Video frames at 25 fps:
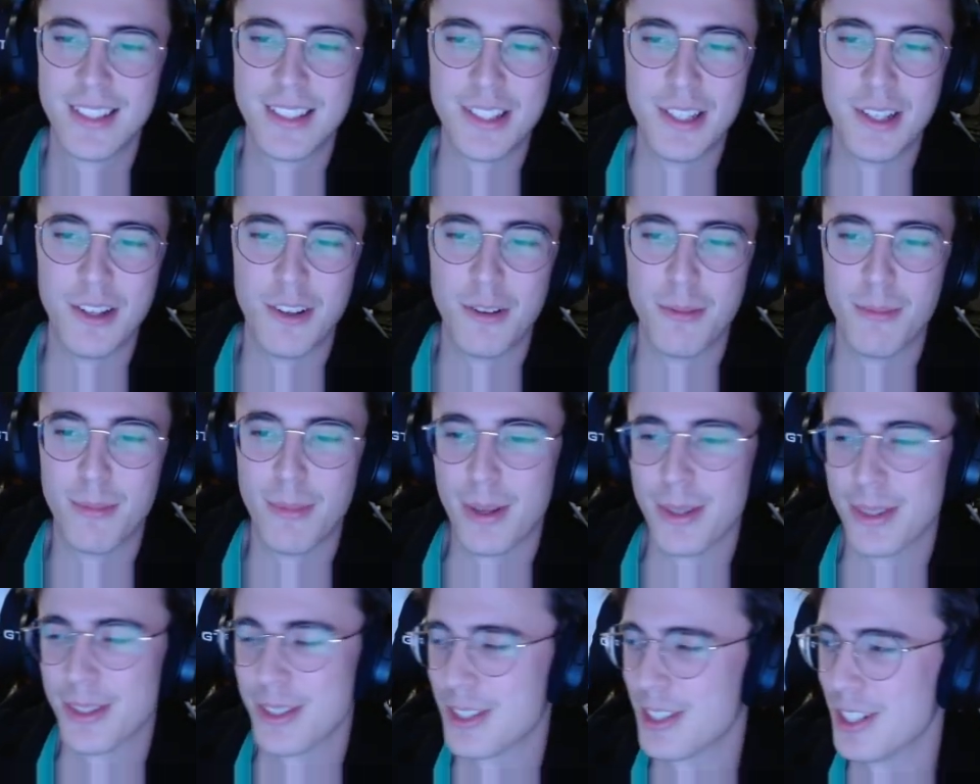
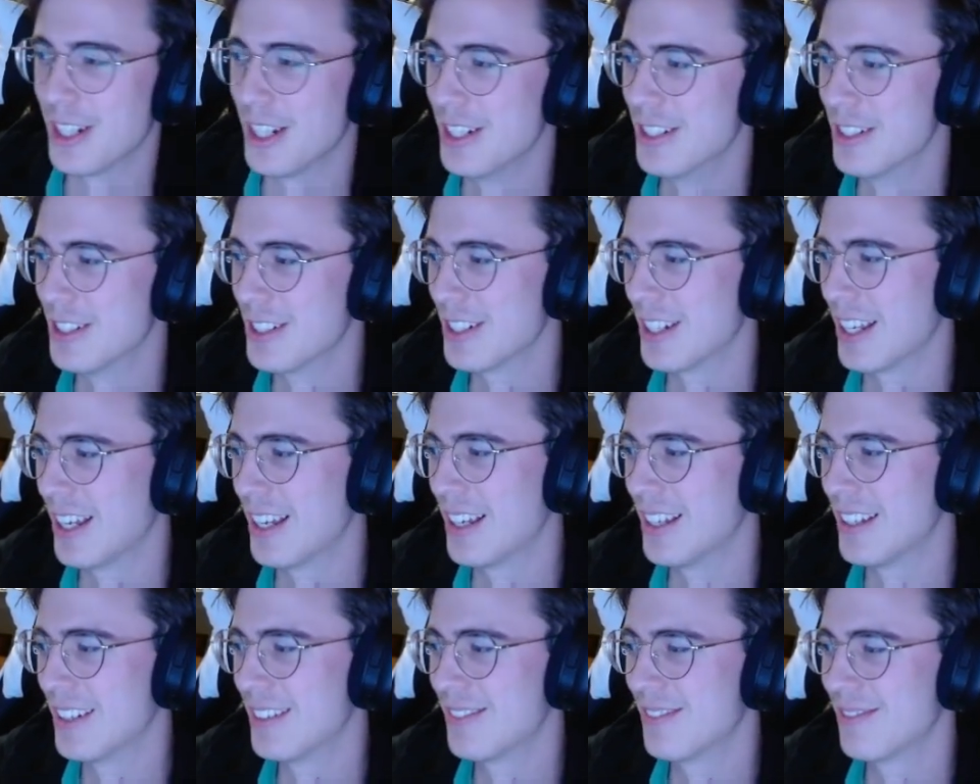about to change
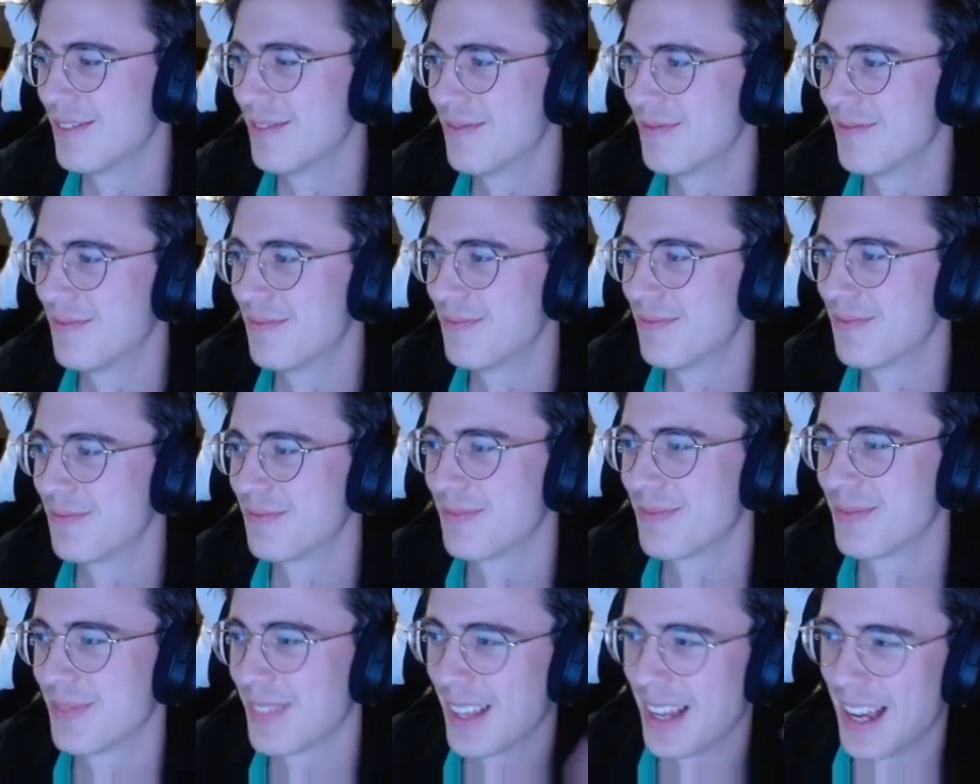that.
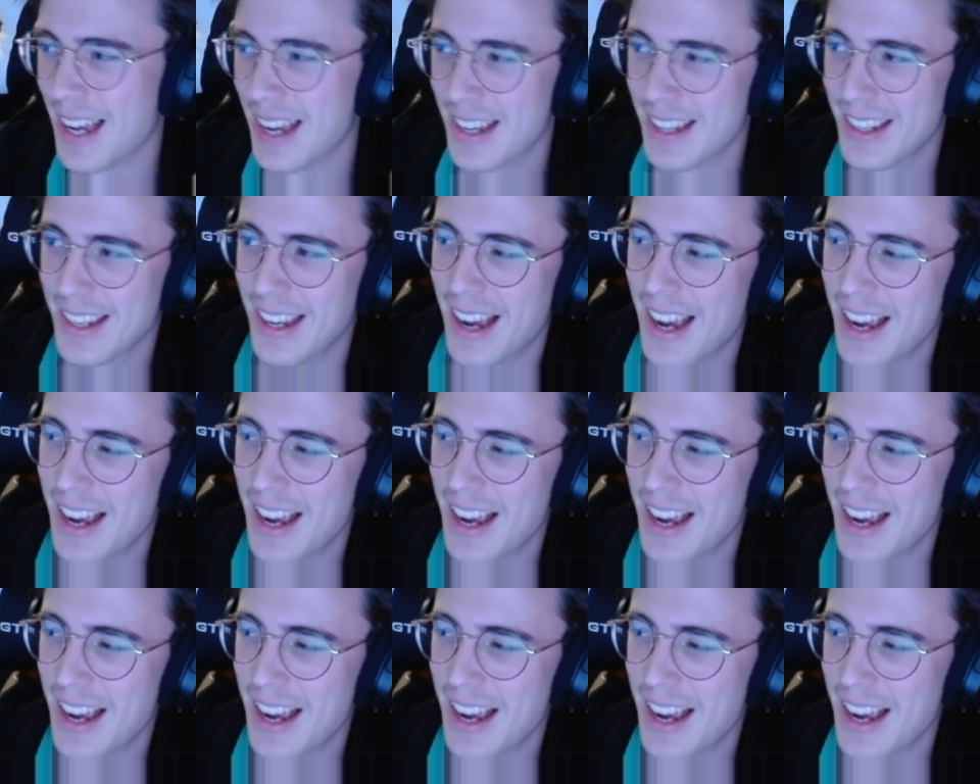I